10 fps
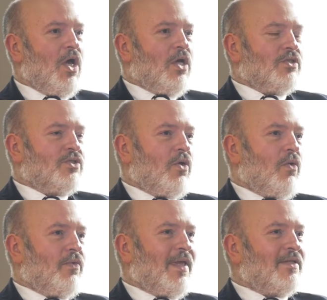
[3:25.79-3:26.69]

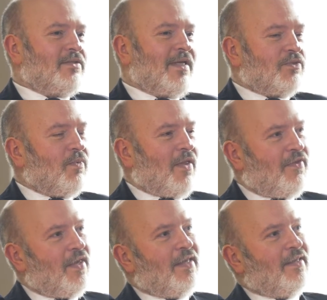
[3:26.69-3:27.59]
So that's one
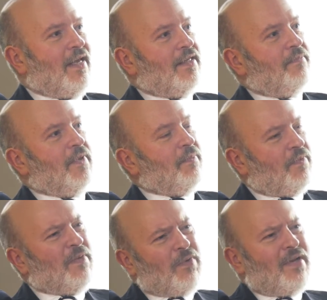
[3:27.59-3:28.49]
thing that
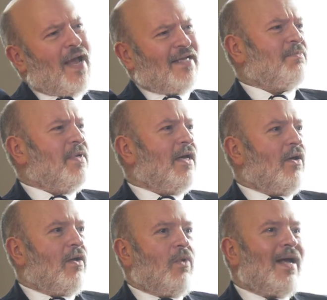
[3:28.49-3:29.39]
people ask me now,
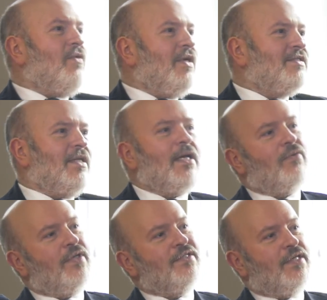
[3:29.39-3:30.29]
like, well, how
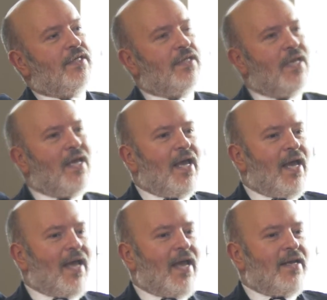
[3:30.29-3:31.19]
is it?
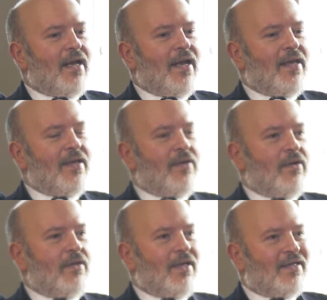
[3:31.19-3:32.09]
And
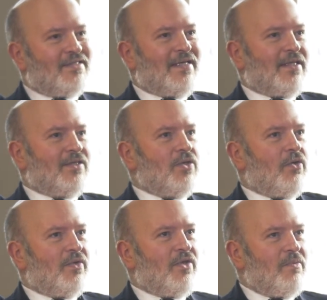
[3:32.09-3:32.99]
I say that, you
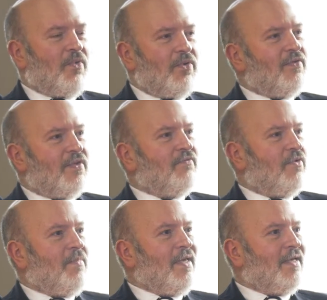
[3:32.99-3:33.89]
know, the important thing for
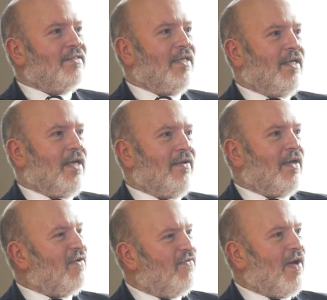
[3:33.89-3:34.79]
me is that I
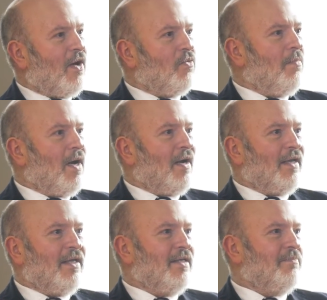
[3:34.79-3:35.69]
kind of found
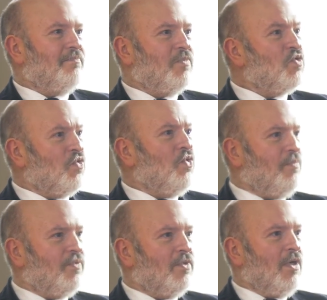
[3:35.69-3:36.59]
my
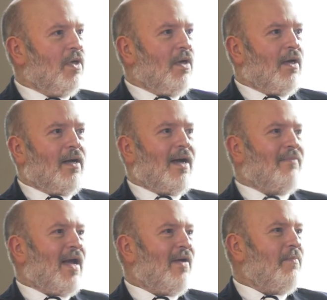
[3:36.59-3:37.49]
group.
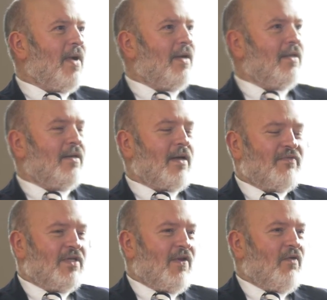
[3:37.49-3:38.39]

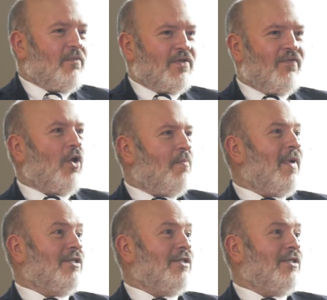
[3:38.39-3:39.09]
I've developed my